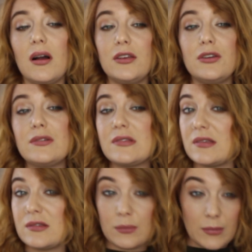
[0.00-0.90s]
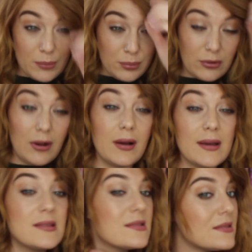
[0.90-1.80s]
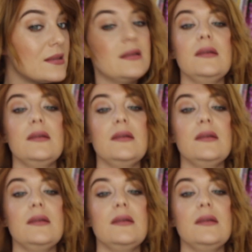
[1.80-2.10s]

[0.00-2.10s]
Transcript: I use this on my brides